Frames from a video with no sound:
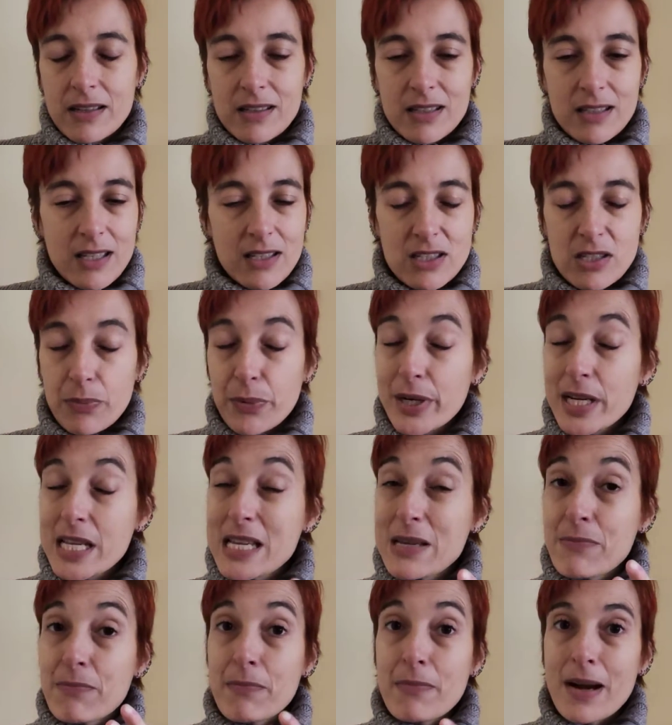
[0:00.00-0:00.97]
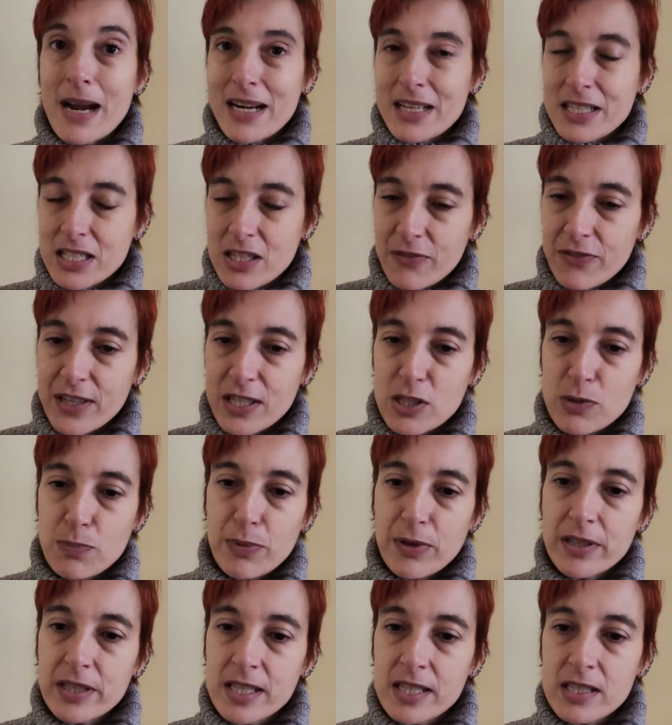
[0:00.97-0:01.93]
it's a very immersive
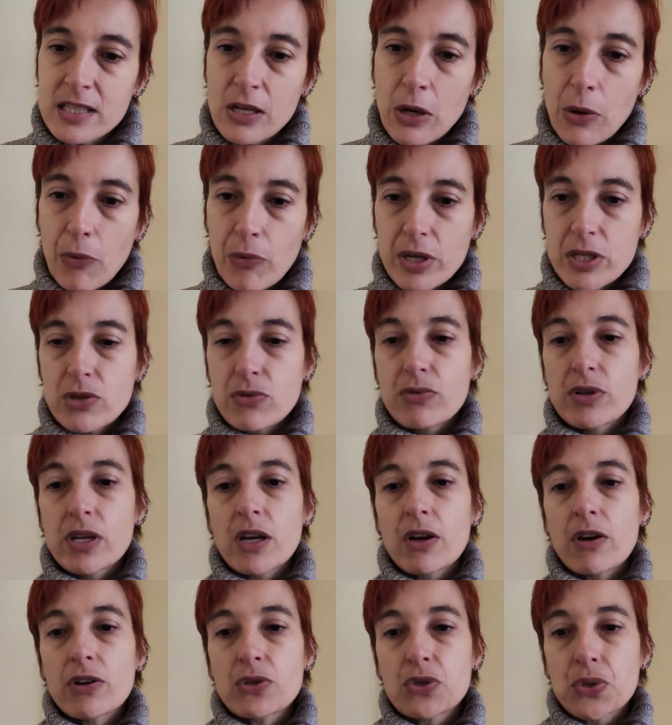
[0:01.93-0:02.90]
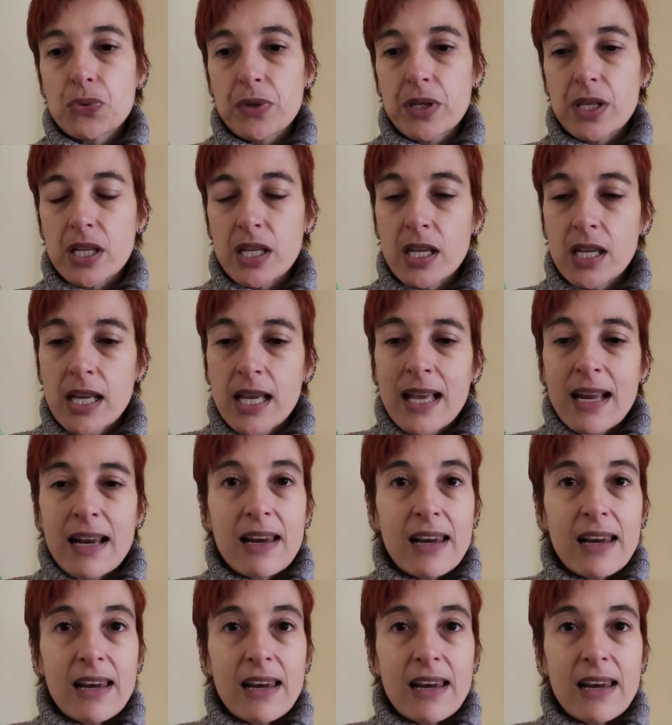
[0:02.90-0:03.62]
experience in which we are going to be